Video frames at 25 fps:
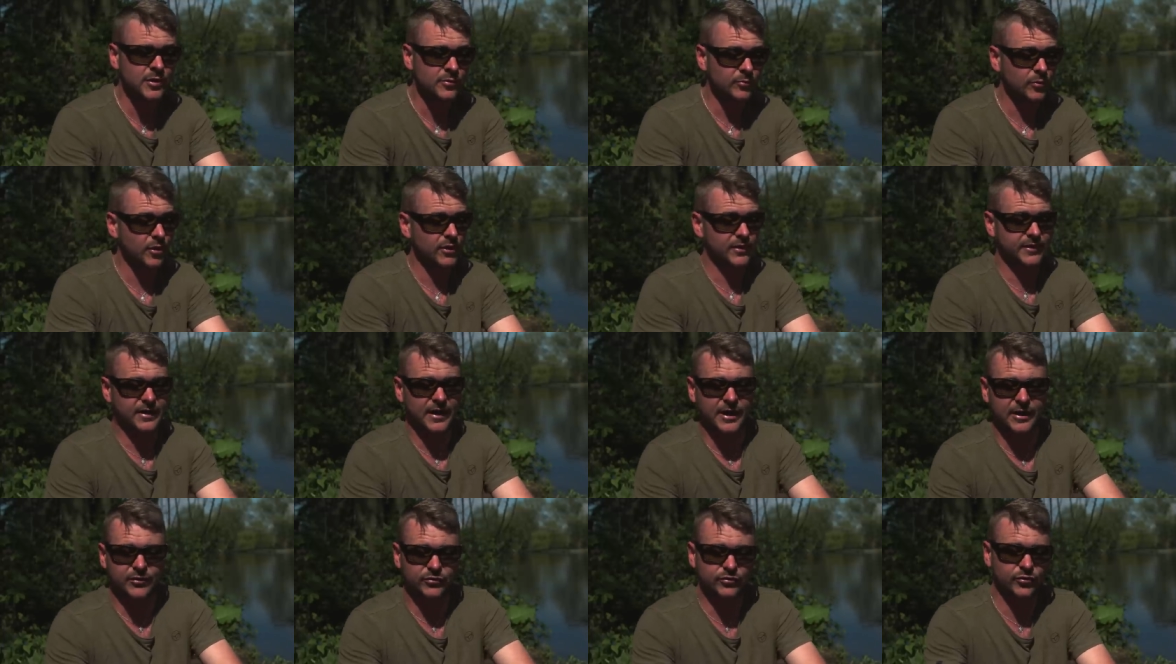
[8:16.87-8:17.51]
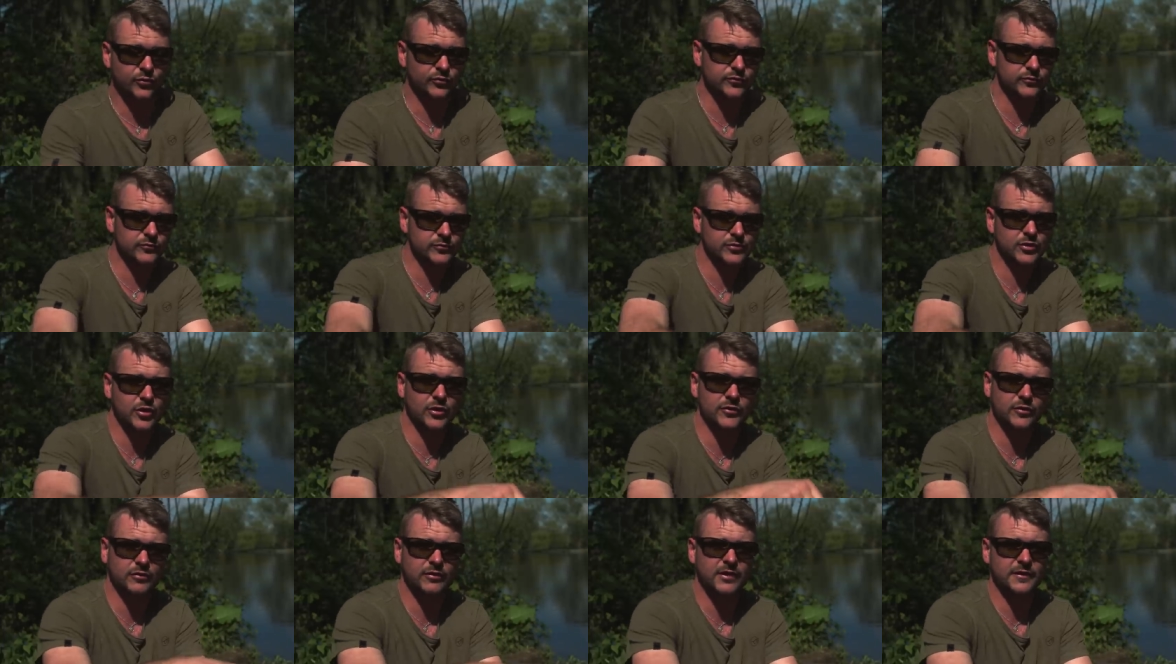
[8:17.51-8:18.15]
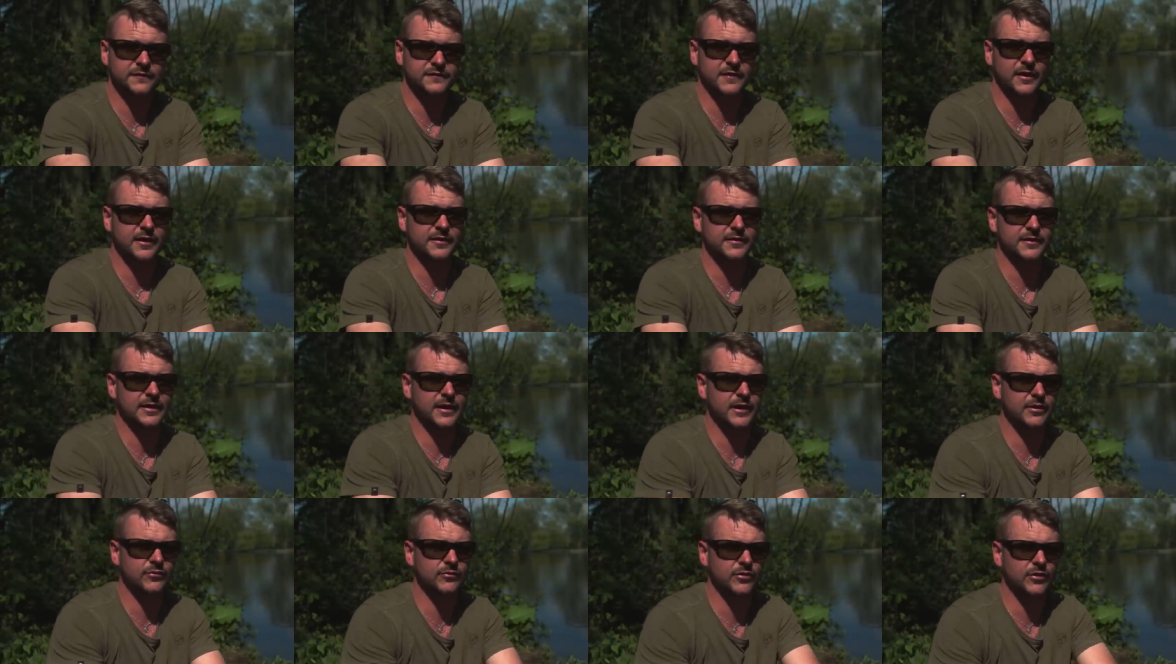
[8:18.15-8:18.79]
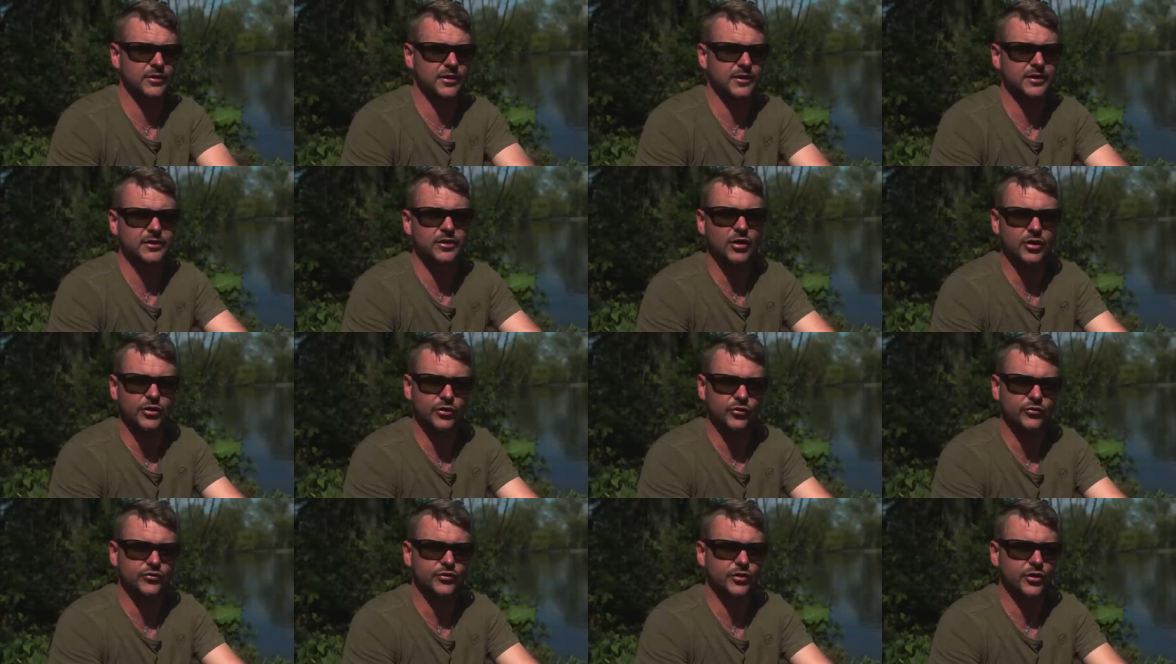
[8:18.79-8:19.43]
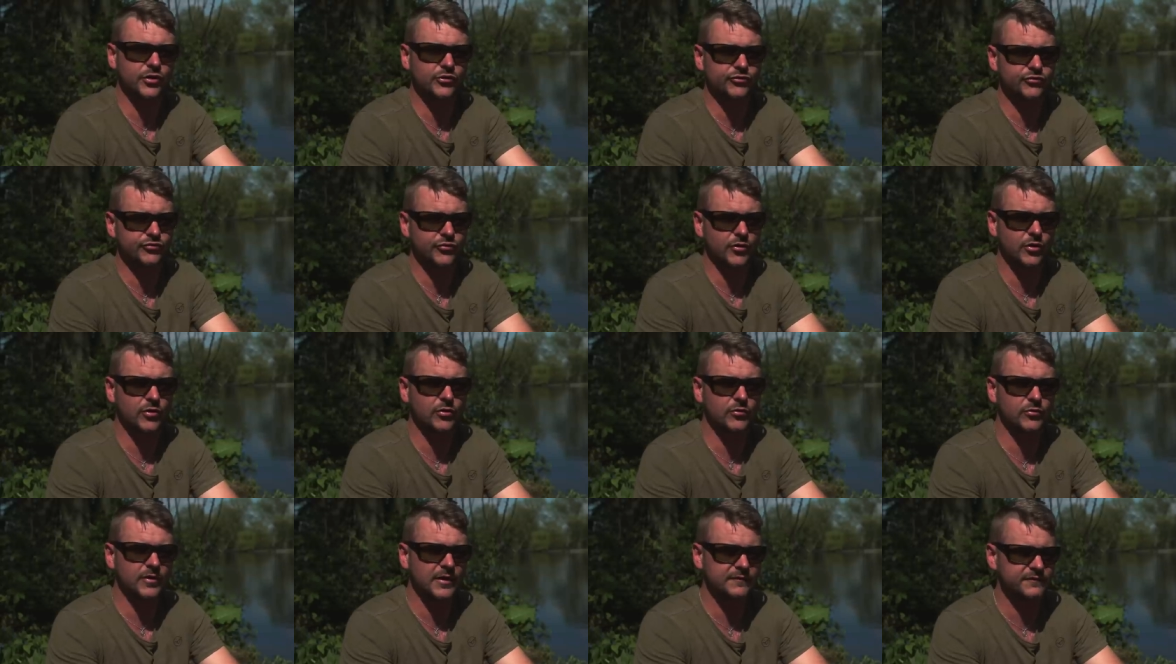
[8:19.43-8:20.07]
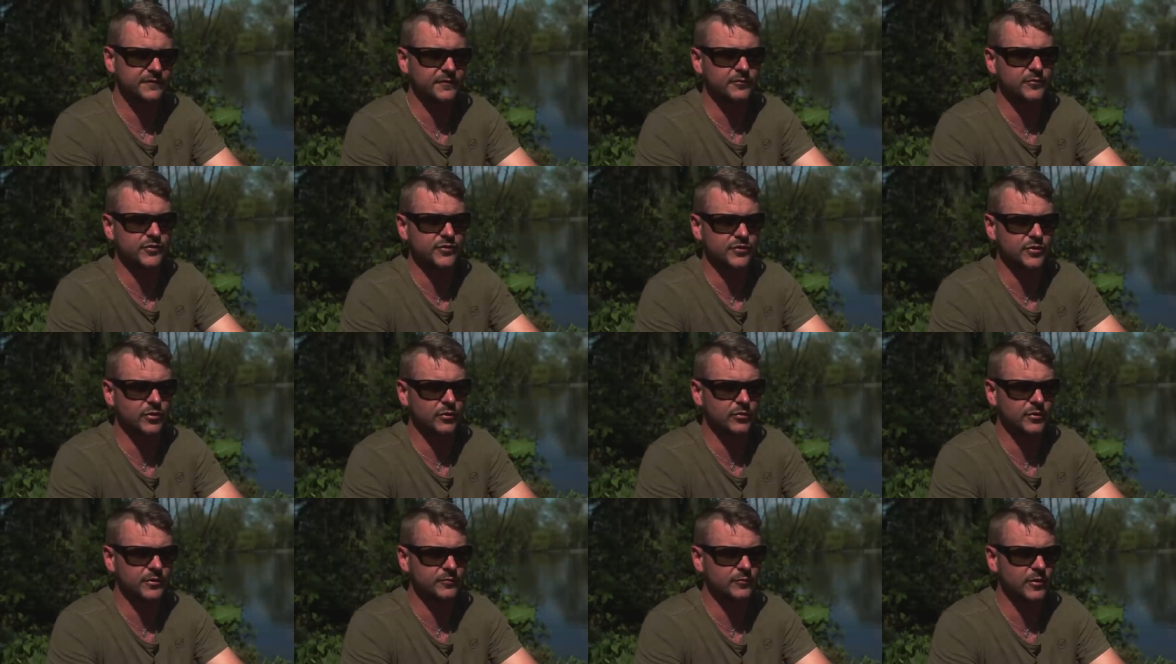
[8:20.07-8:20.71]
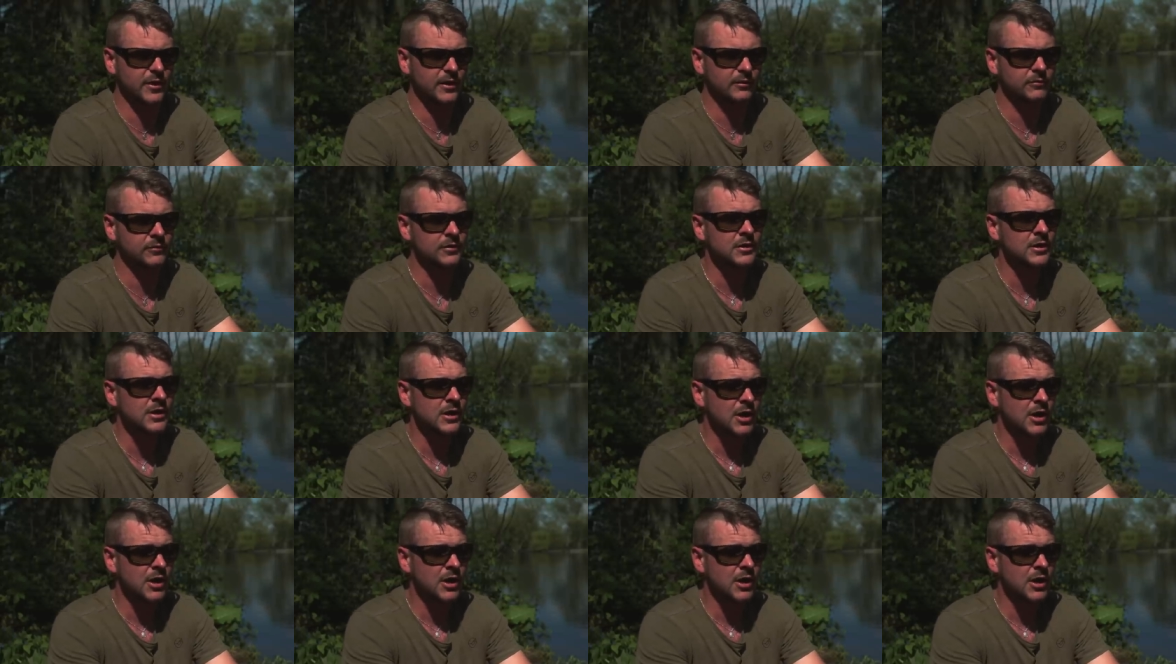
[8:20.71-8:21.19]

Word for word: But again, done, got the left hand down on it, got it under control, everything was going well.